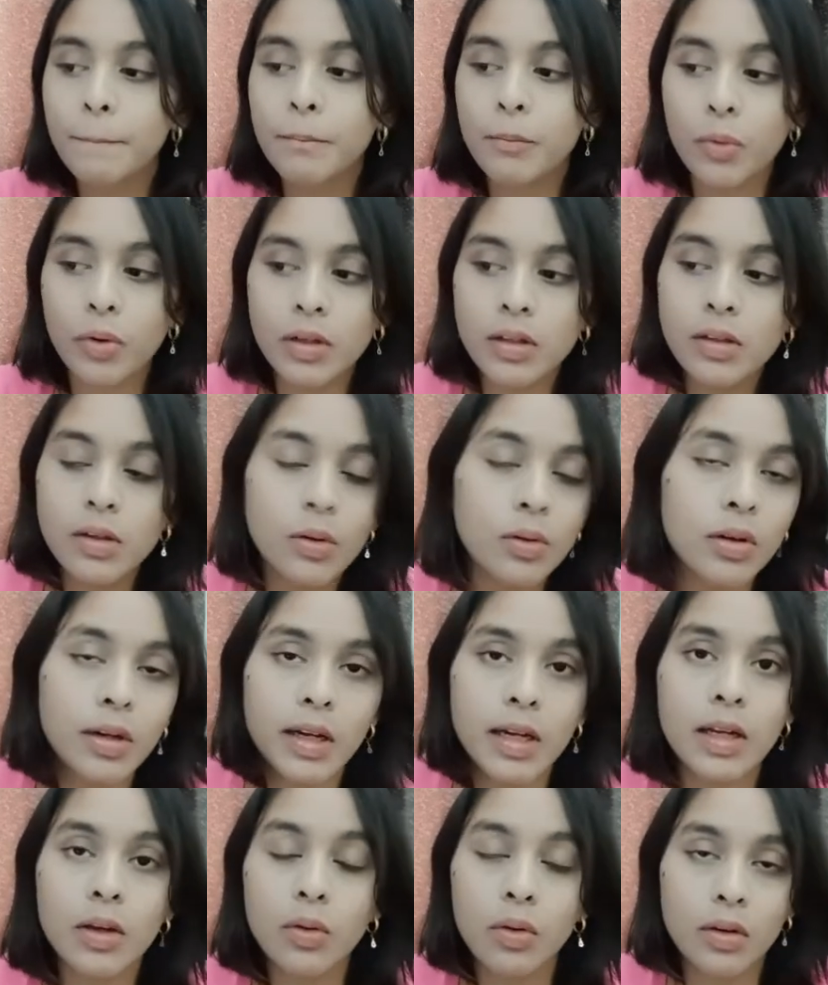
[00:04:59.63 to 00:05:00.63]
Once you're
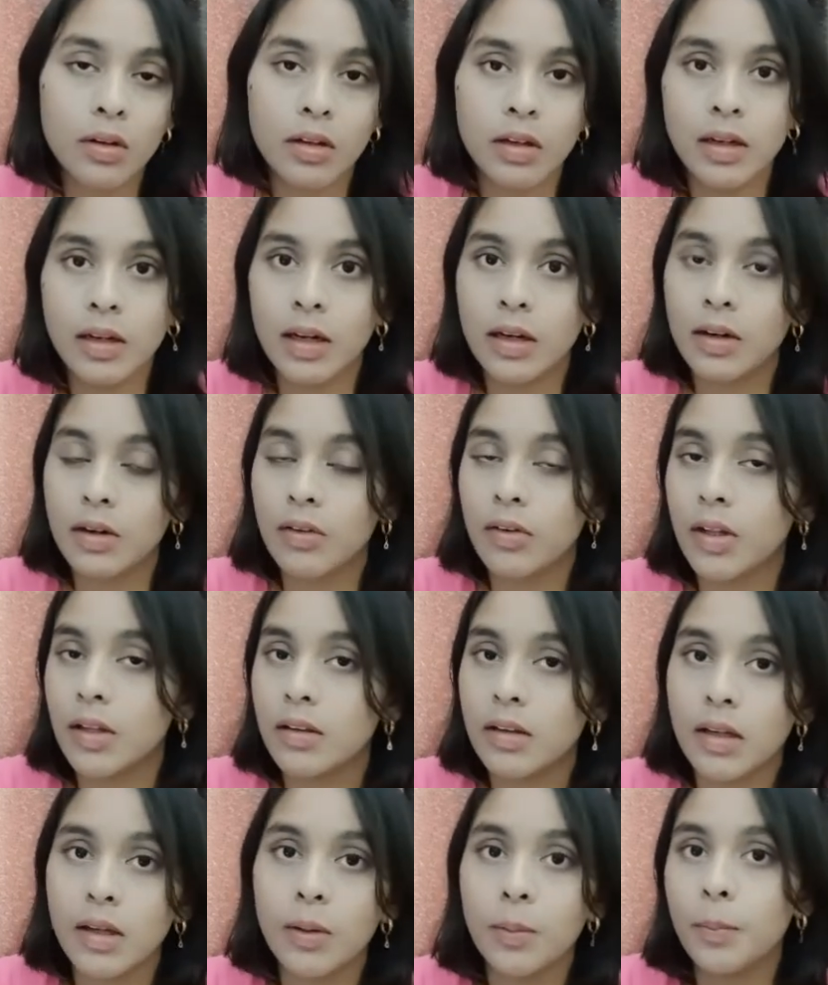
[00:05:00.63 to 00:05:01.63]
creating content
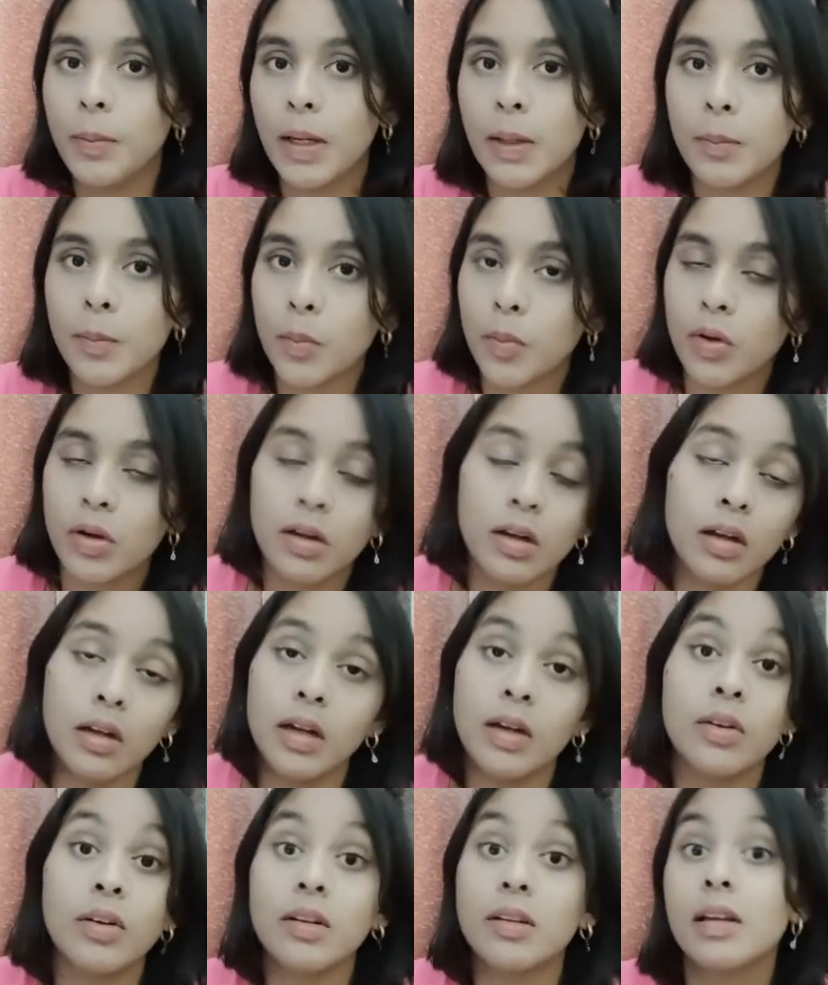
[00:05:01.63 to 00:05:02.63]
addressing
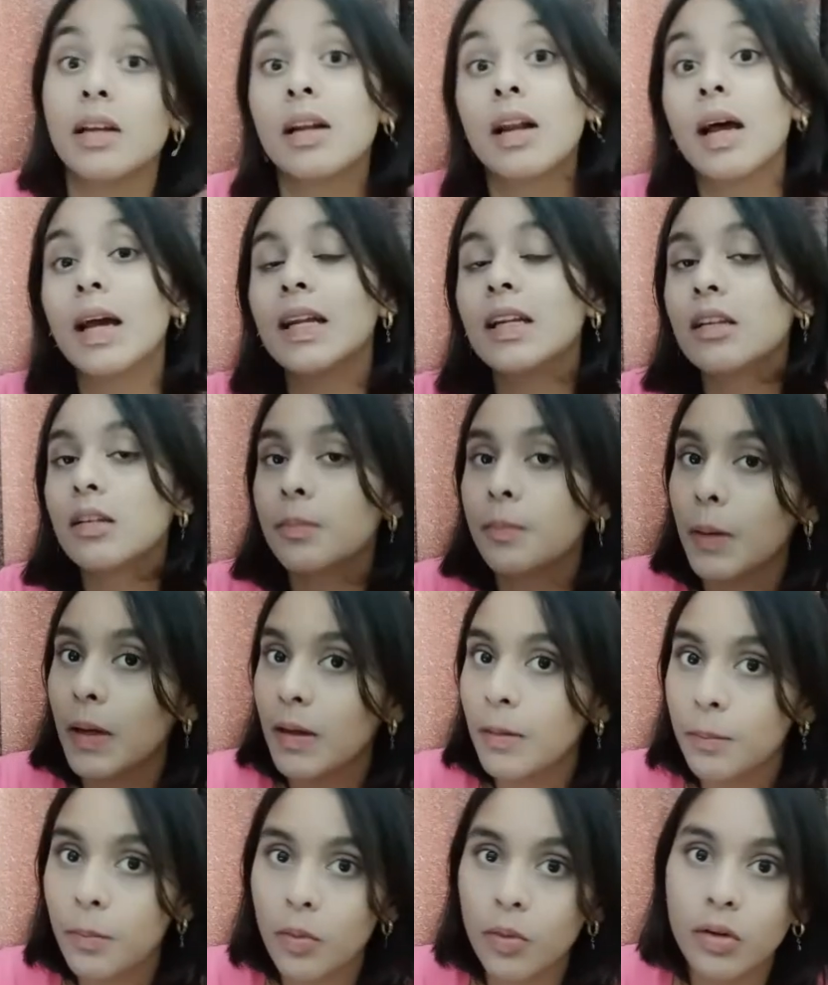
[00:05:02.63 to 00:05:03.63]
addressing clients'
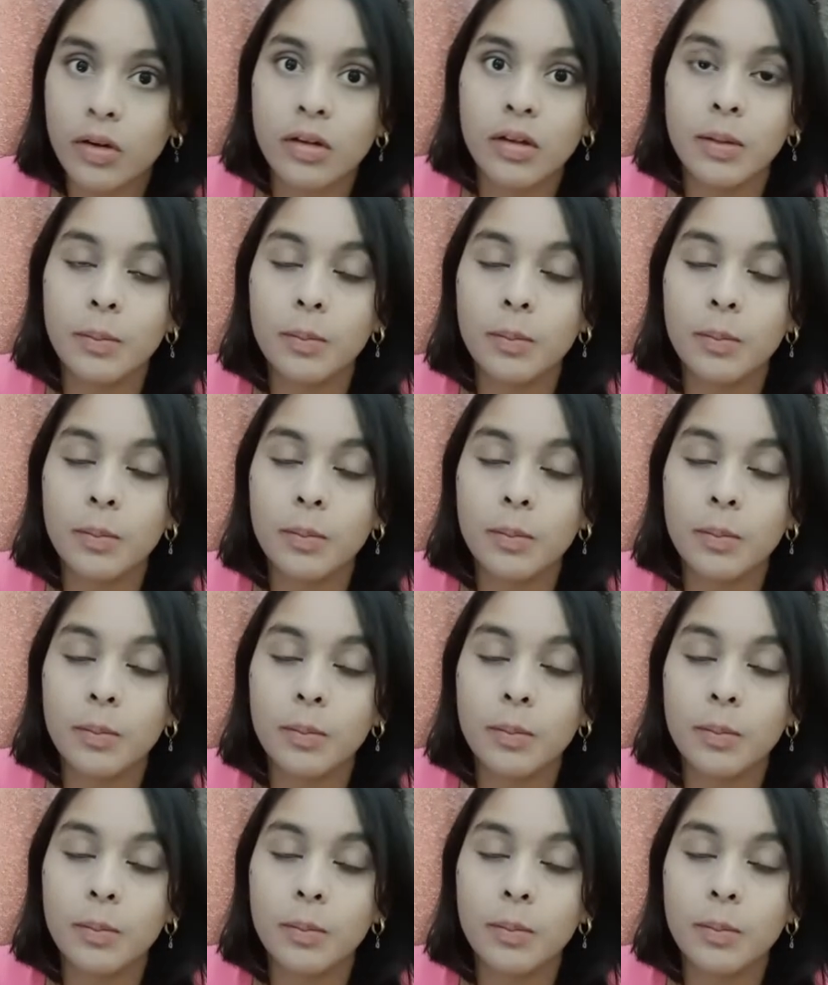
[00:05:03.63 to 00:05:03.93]
pain points